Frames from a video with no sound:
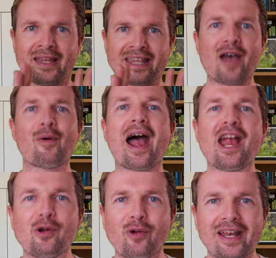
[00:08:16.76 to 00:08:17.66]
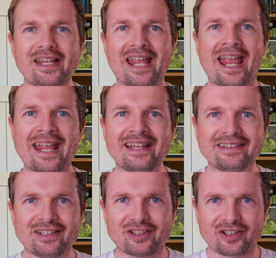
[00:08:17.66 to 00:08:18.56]
Now I already
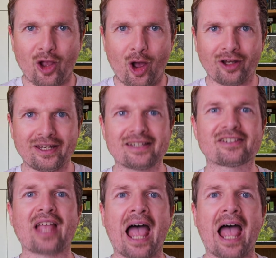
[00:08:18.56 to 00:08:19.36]
hinted on it.